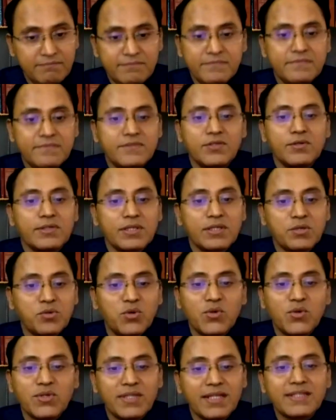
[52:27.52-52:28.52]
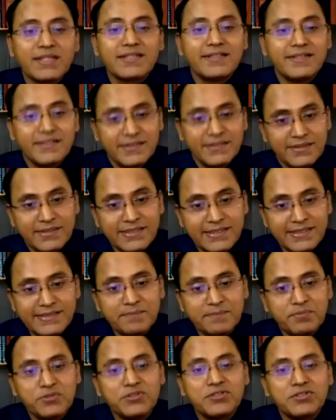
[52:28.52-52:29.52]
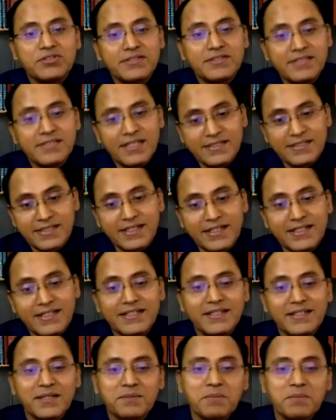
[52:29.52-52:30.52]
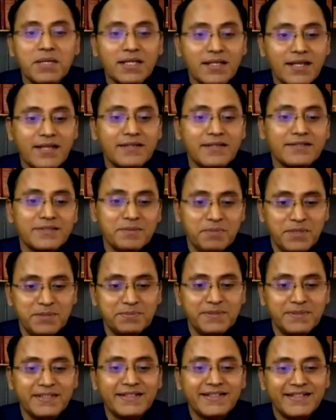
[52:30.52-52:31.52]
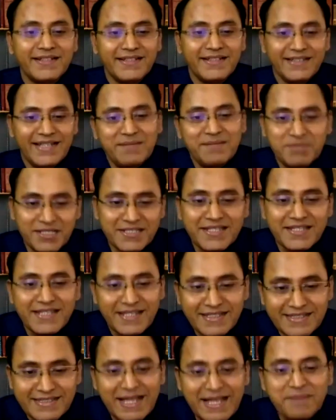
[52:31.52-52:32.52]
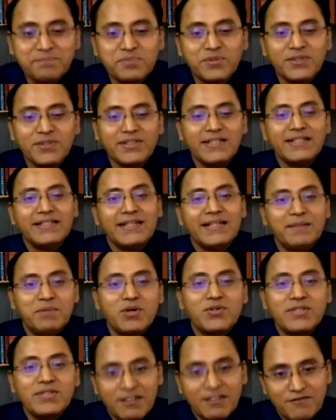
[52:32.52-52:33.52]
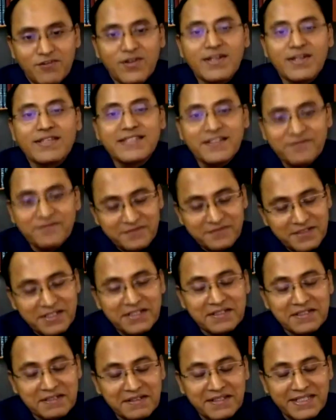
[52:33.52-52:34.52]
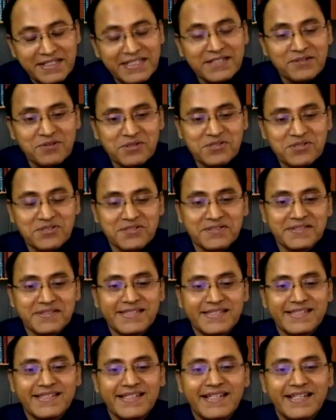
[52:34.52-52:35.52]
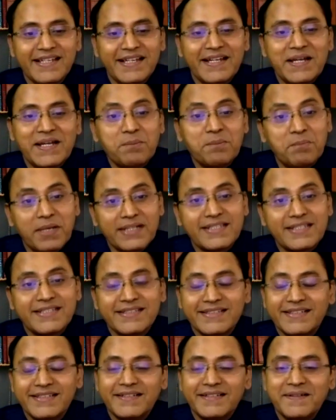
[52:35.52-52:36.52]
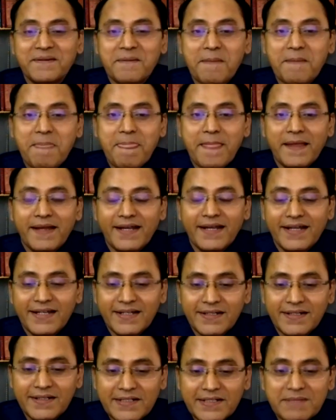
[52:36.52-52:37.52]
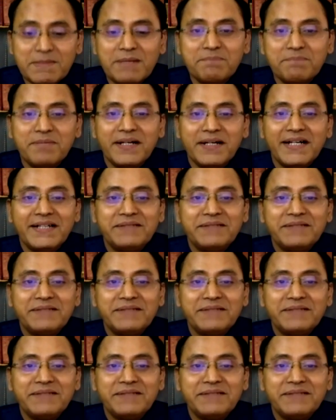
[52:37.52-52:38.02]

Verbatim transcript: told the court that this is the position she has agreed that my client is a pauper. And just an example about the advantage of leading questions. But remember,